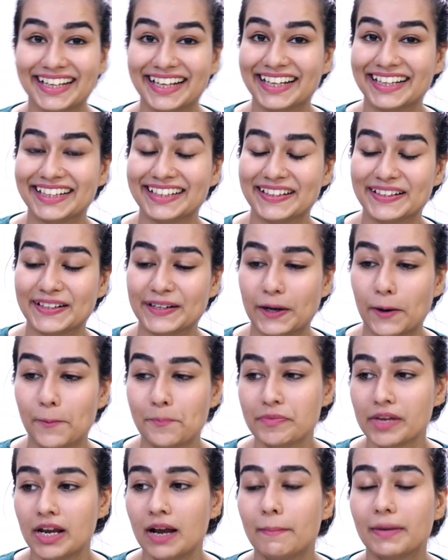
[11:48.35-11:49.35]
And
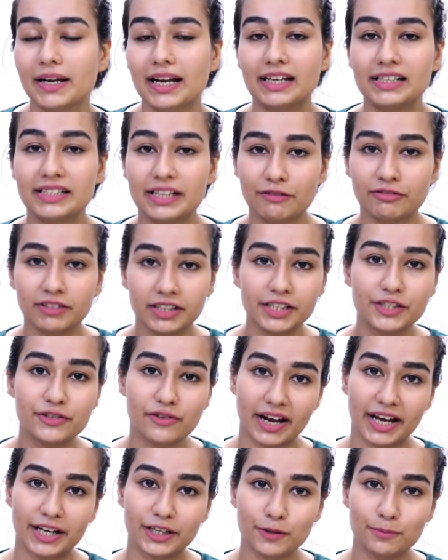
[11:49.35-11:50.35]
but I'll definitely
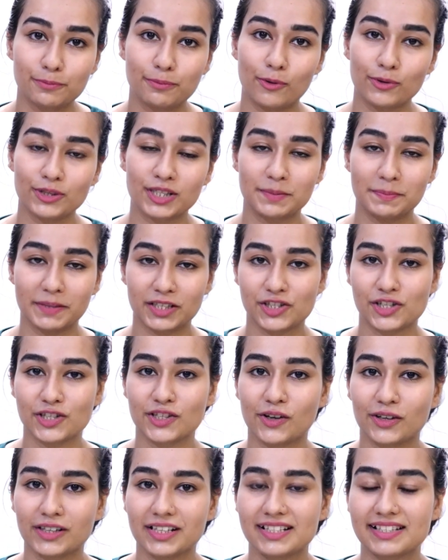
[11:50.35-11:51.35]
try to post pictures
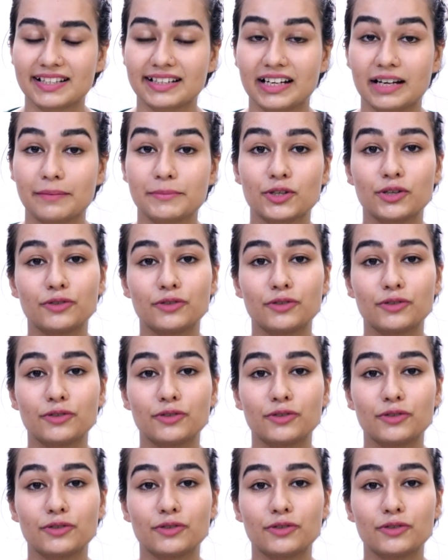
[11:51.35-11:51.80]
on Instagram.